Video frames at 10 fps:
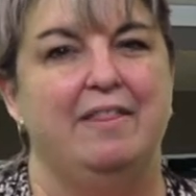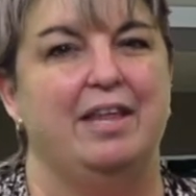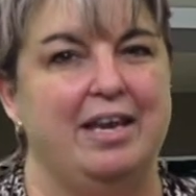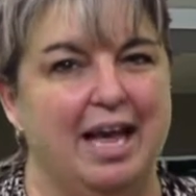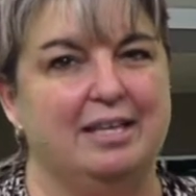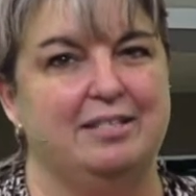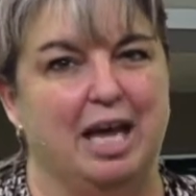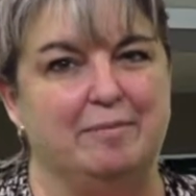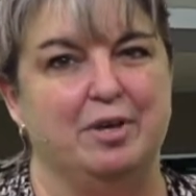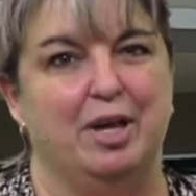The next
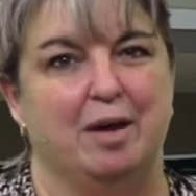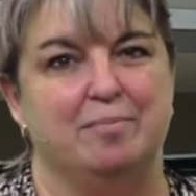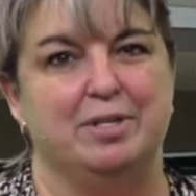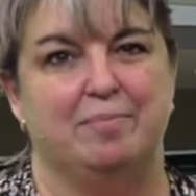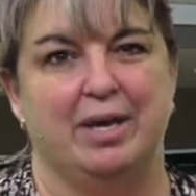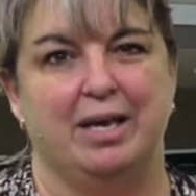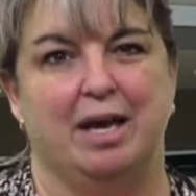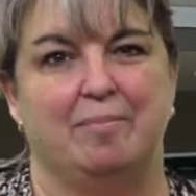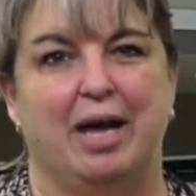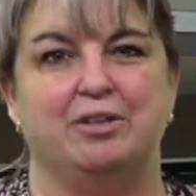time you come to pick
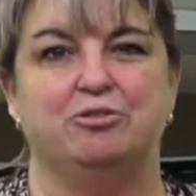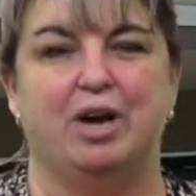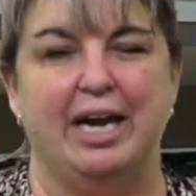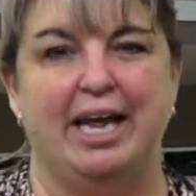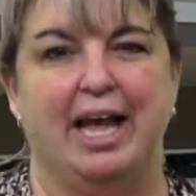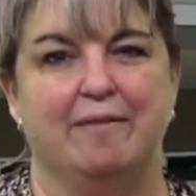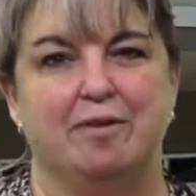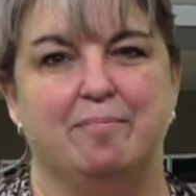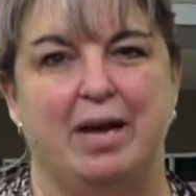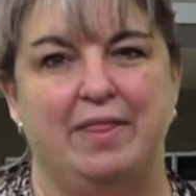up, I'll try to have
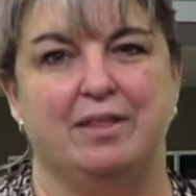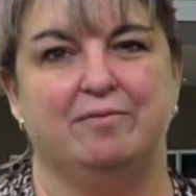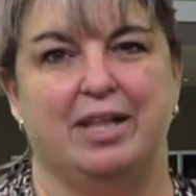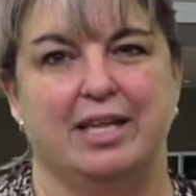a month of